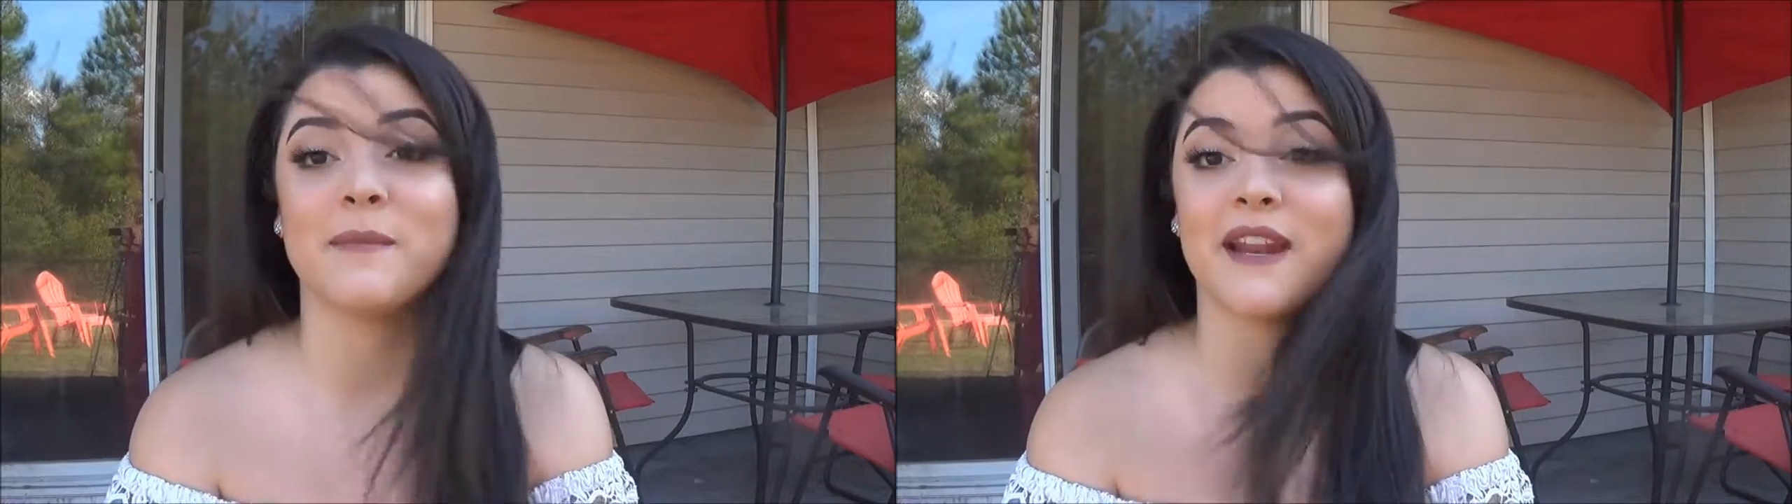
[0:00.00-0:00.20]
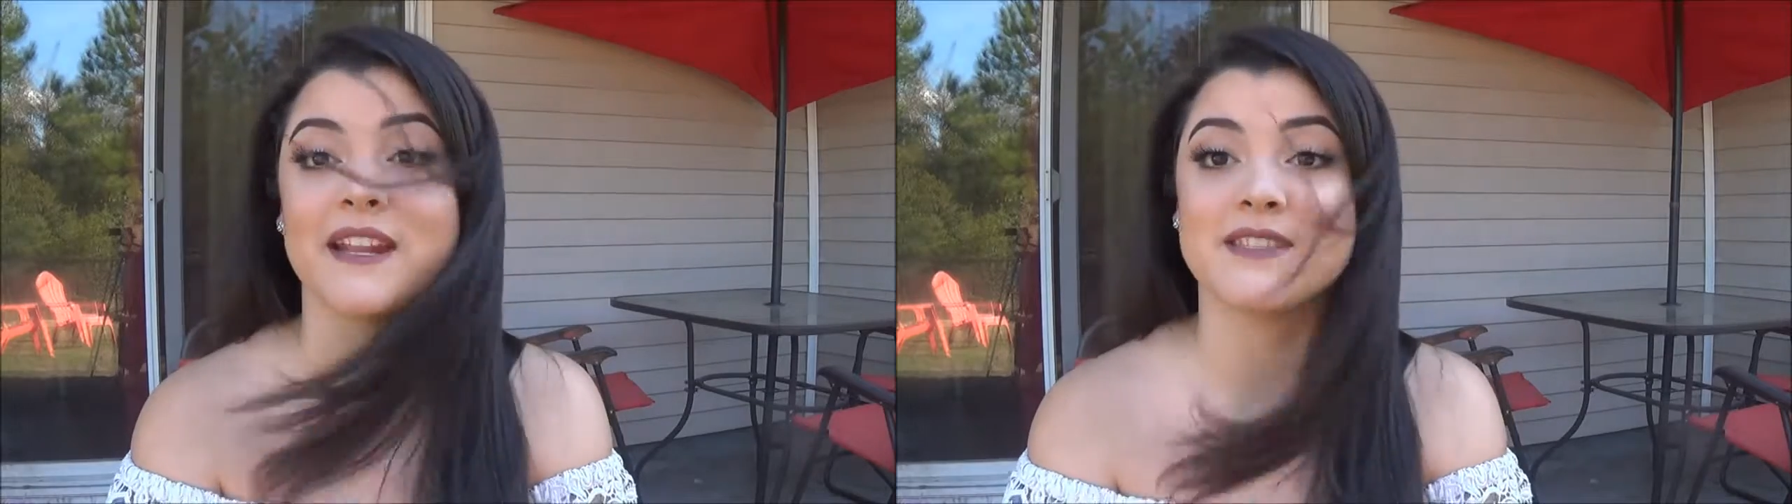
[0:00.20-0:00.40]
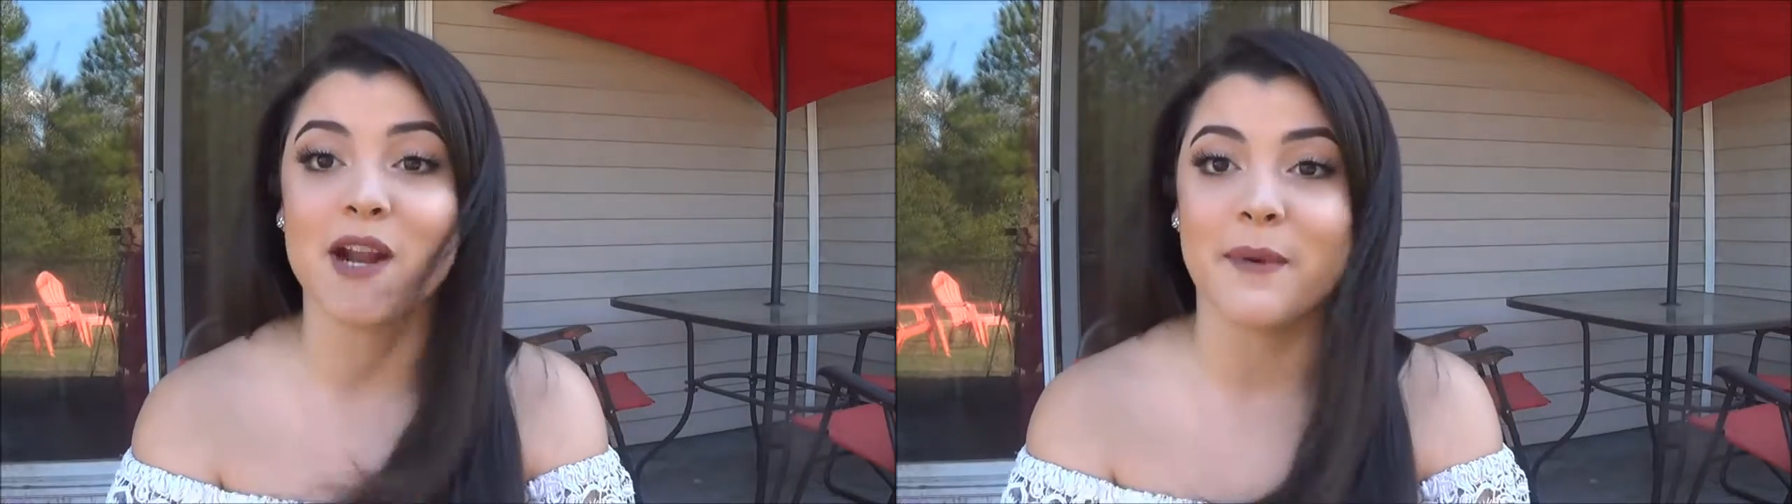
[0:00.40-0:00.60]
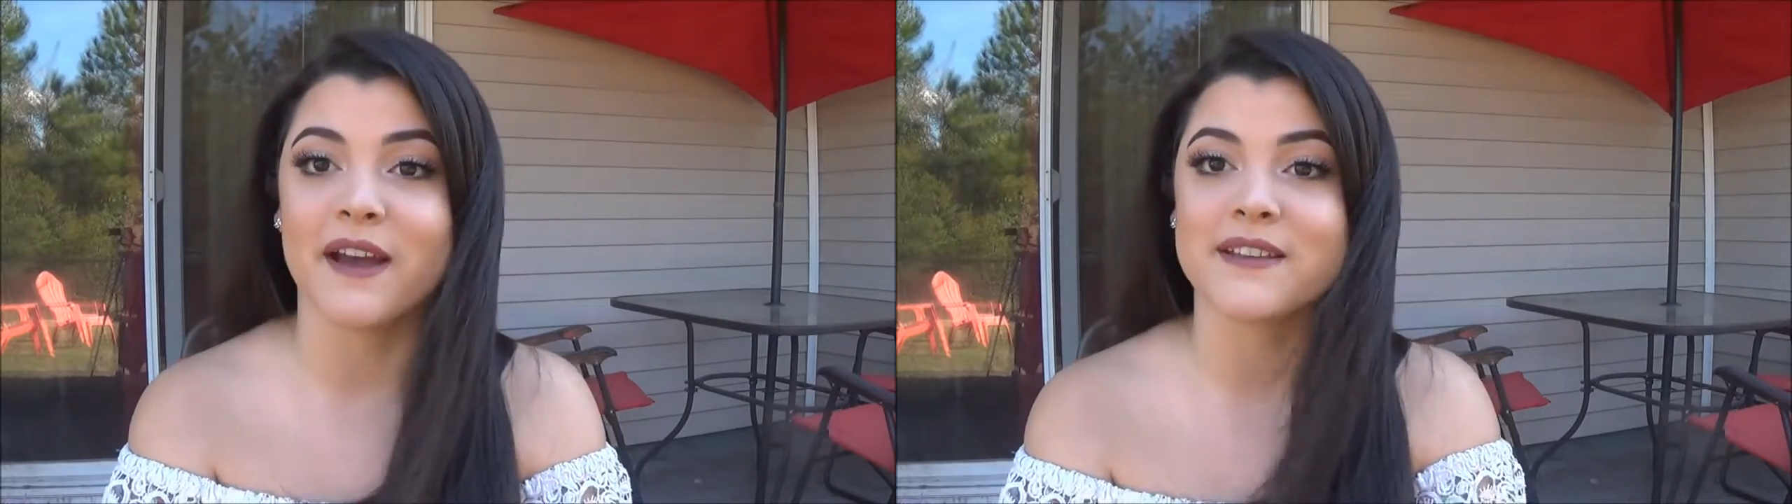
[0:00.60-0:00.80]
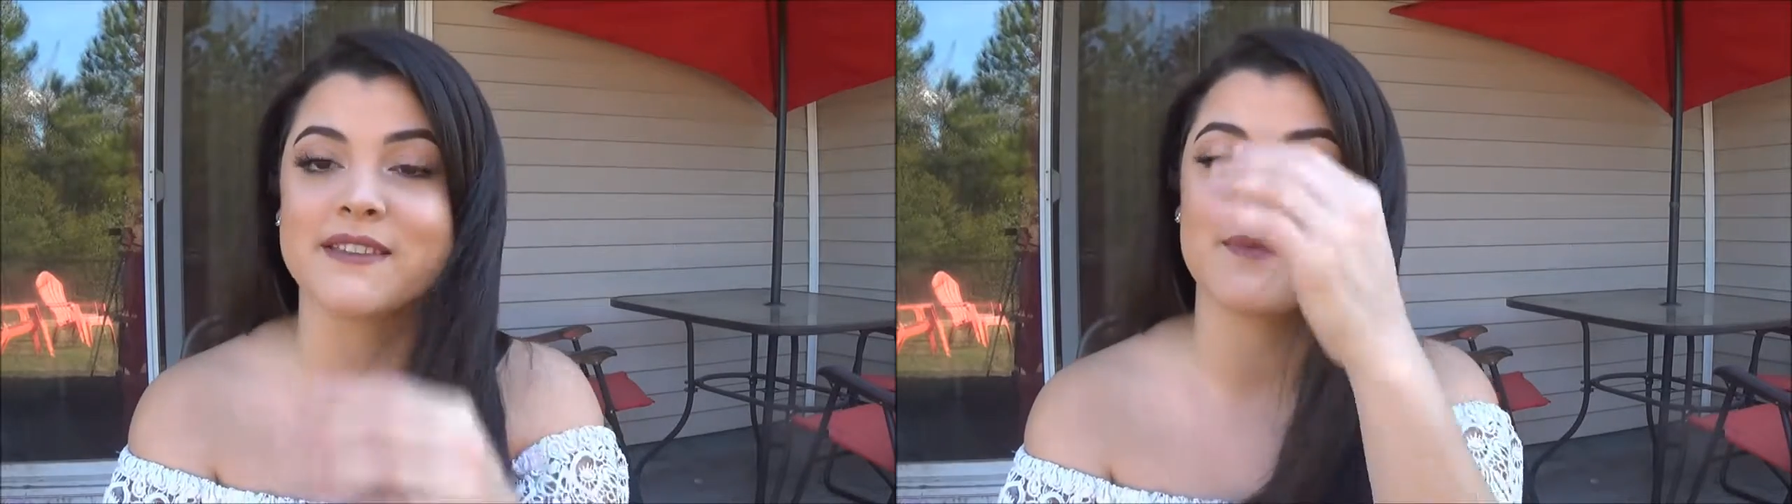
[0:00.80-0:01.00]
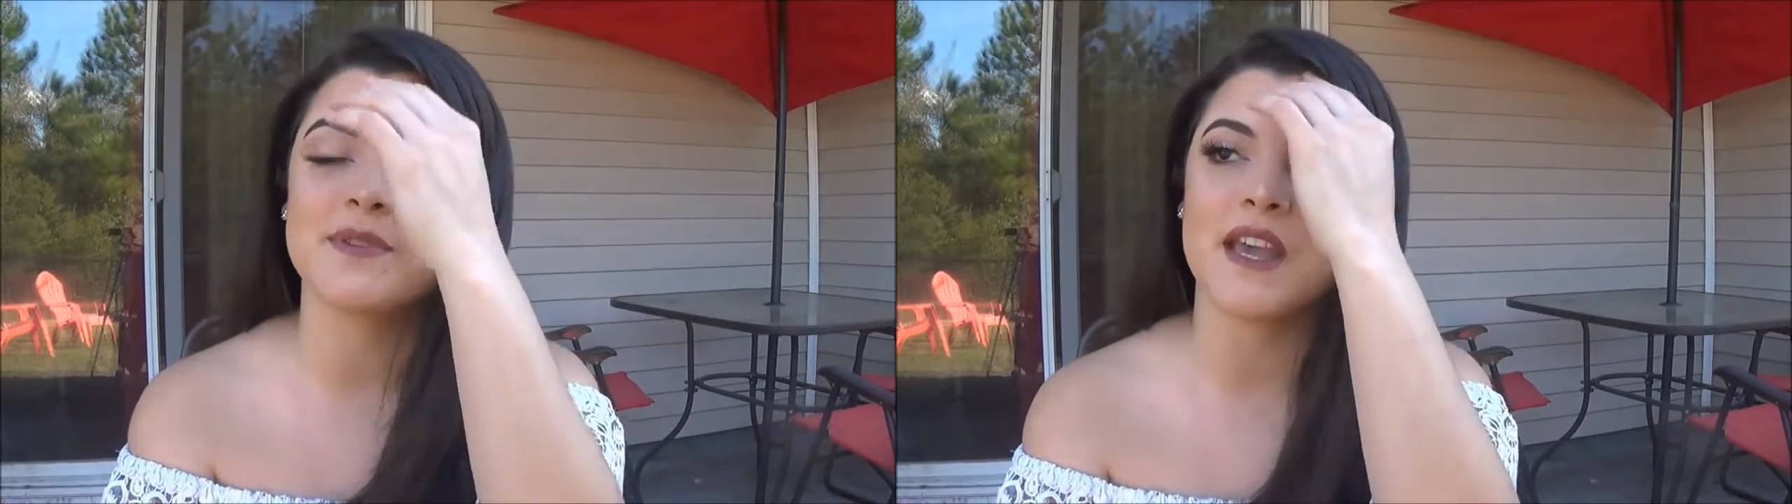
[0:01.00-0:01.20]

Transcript: to meet at a Starbucks?